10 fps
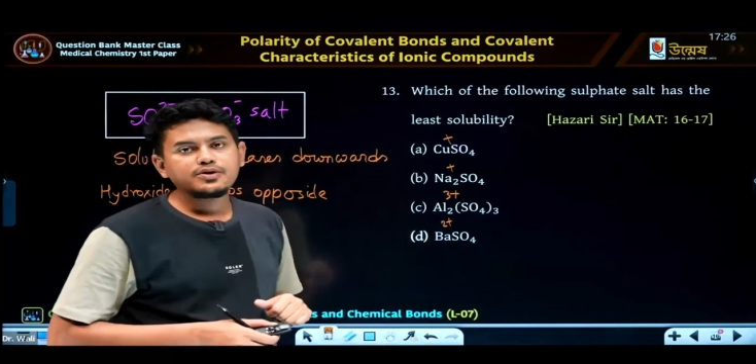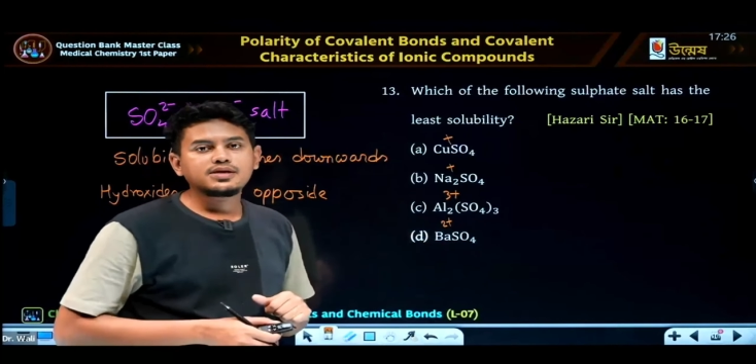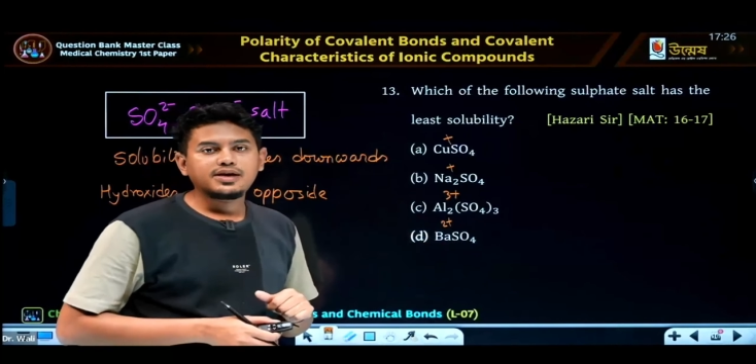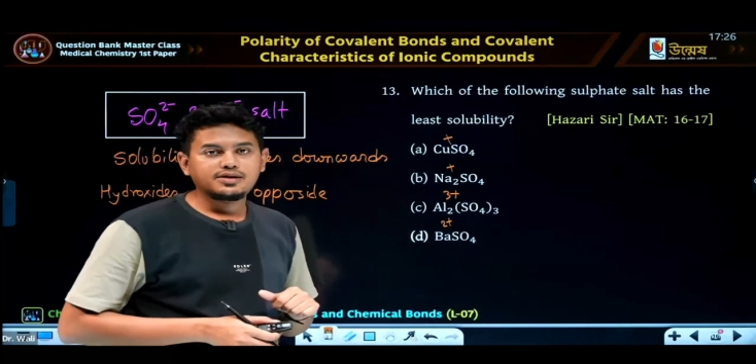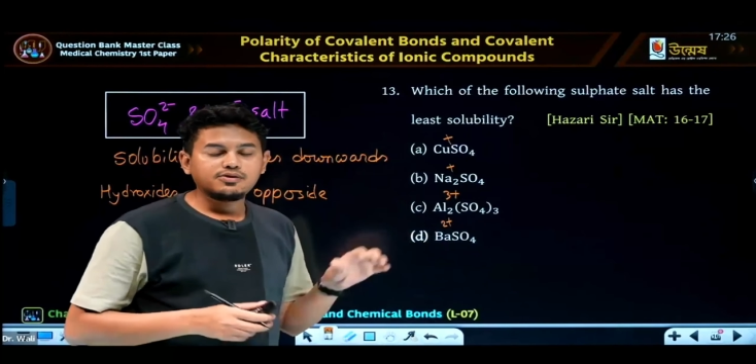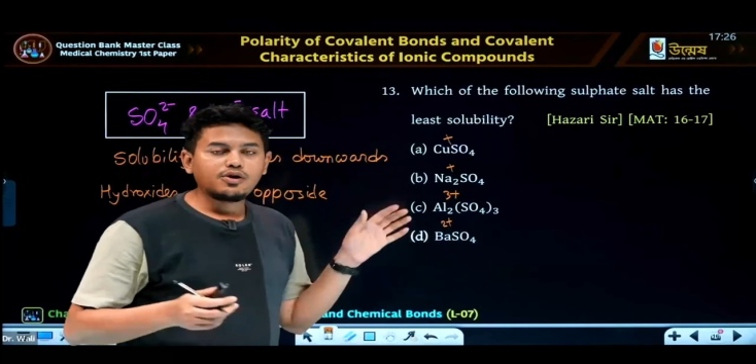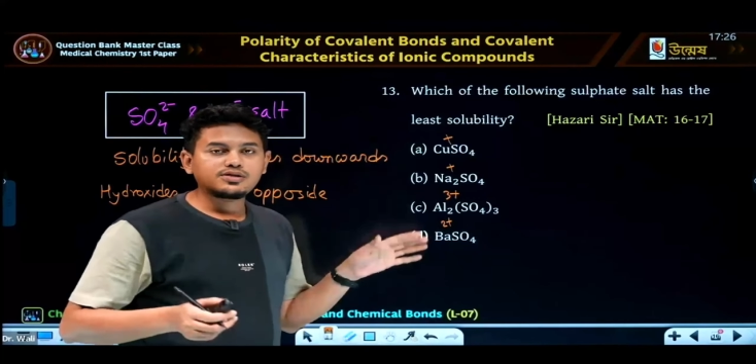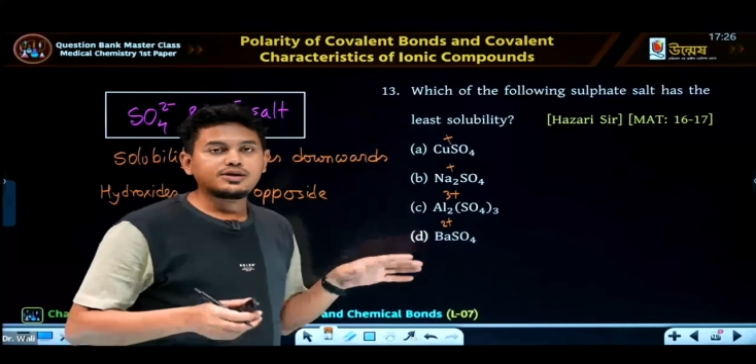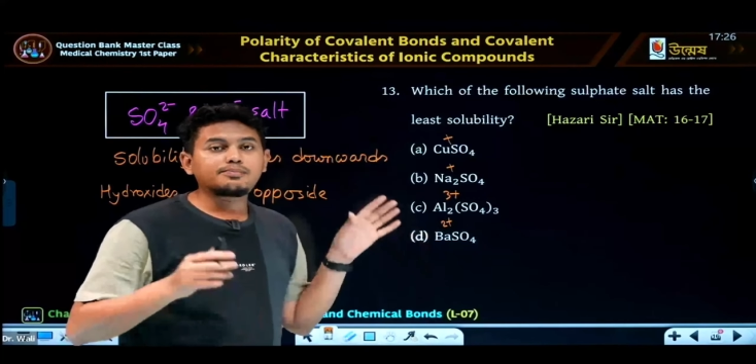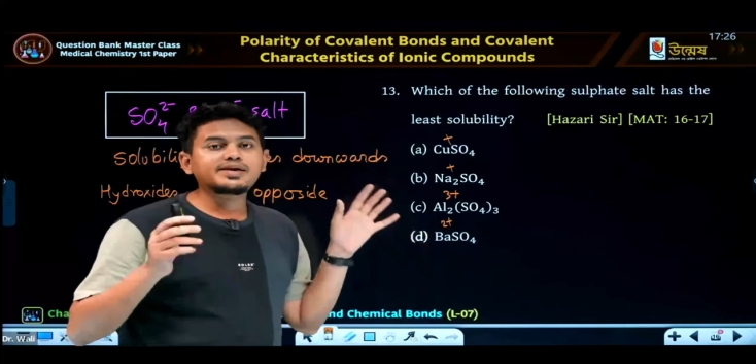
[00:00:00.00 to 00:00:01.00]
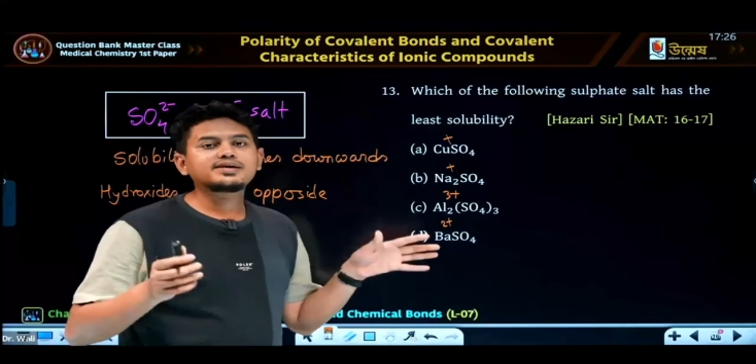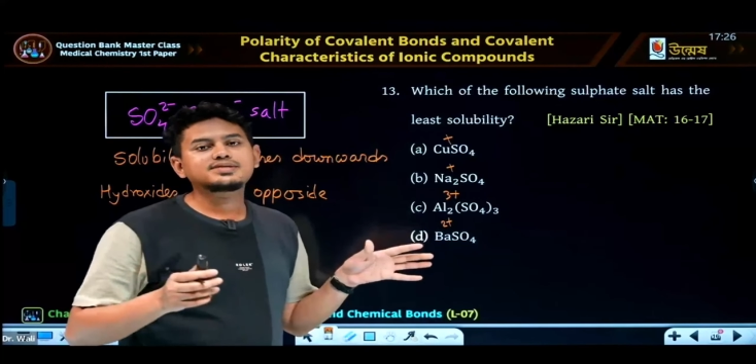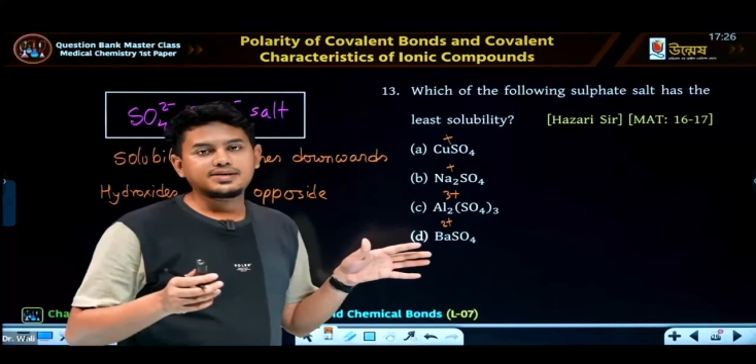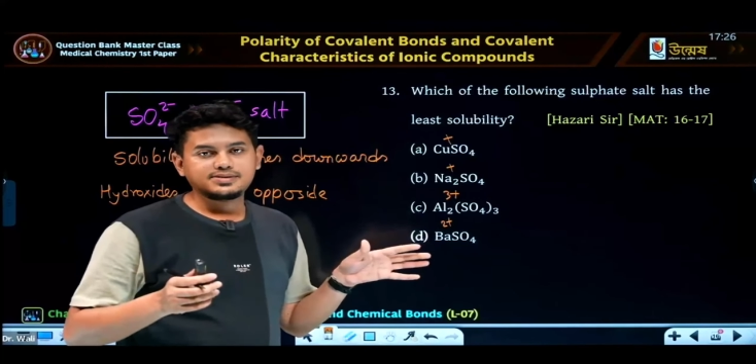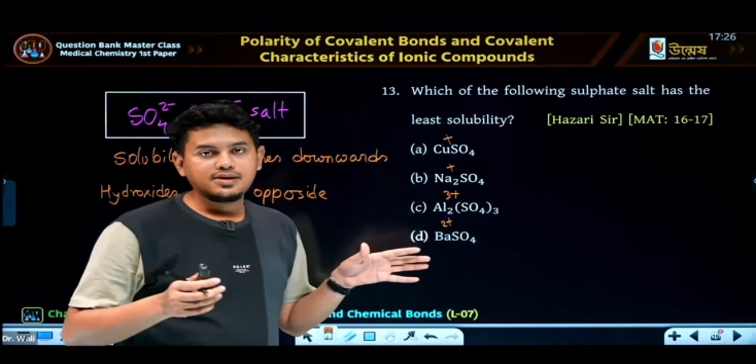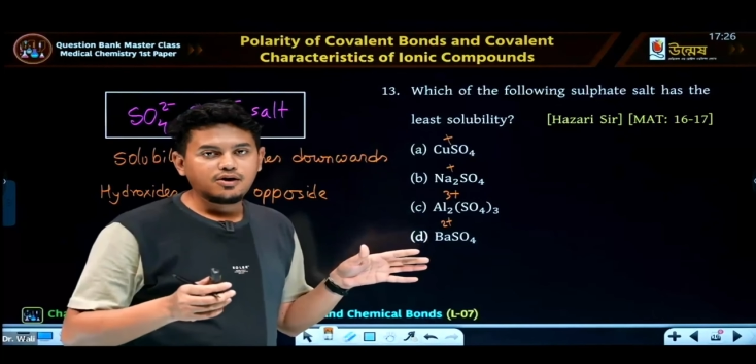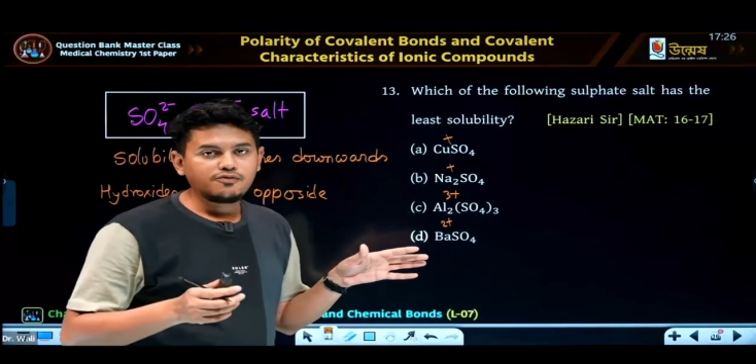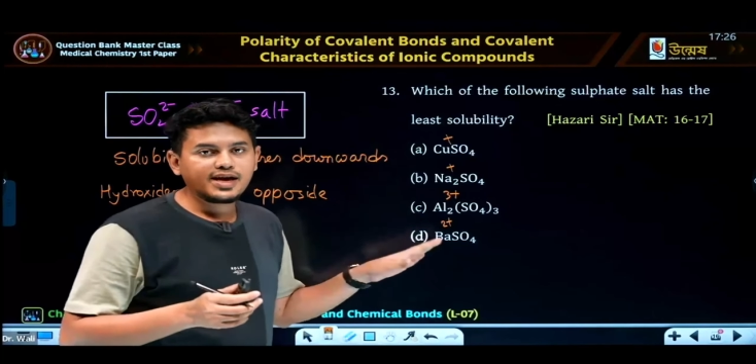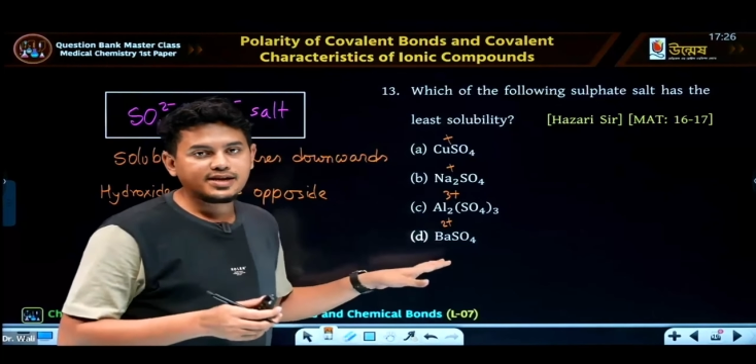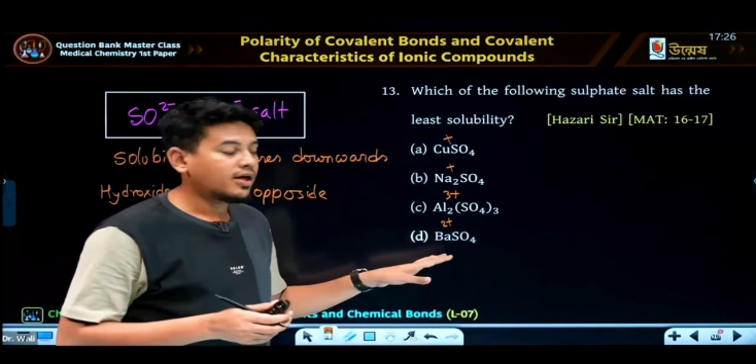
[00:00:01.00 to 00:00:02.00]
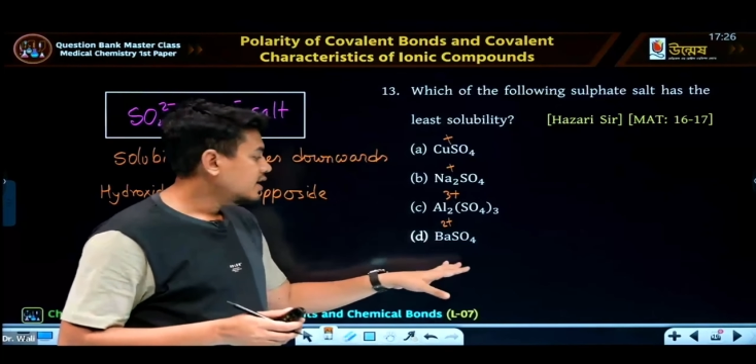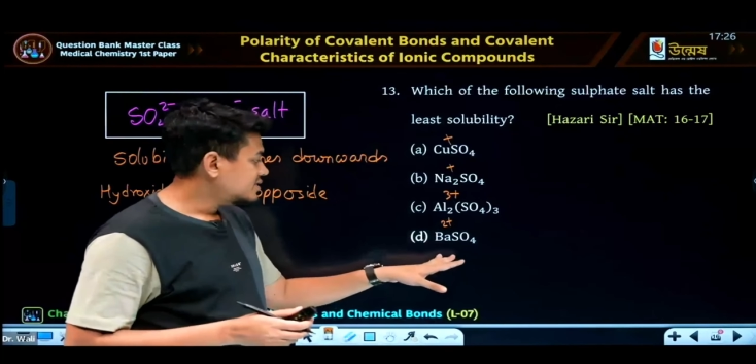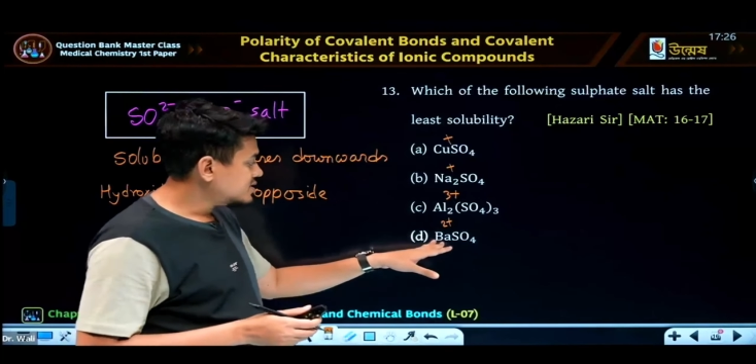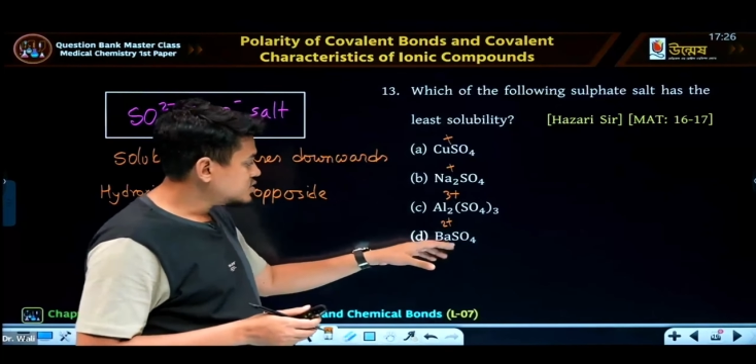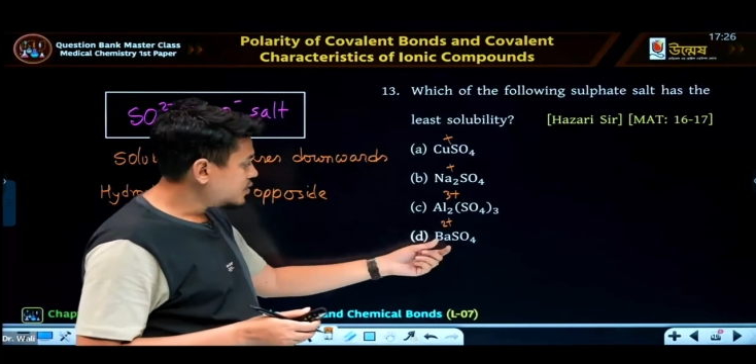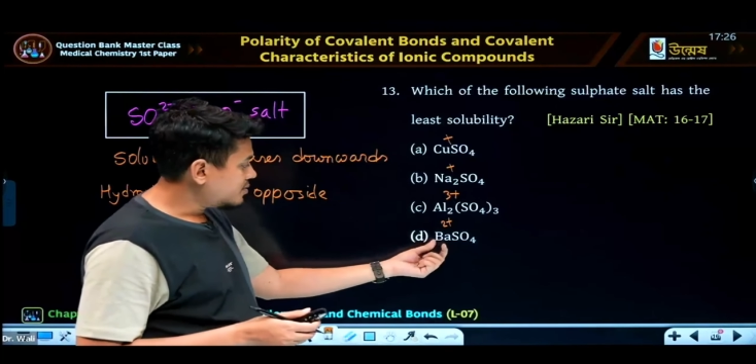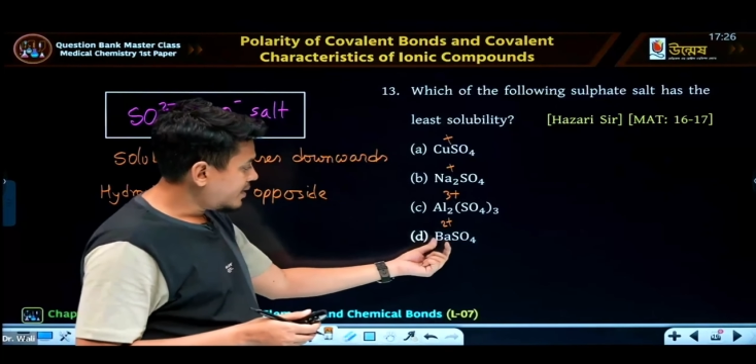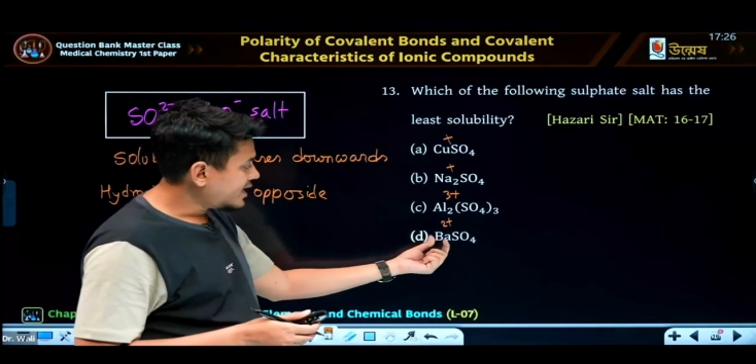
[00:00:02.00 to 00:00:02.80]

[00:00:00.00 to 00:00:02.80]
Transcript: because it got the bigger size of cation. This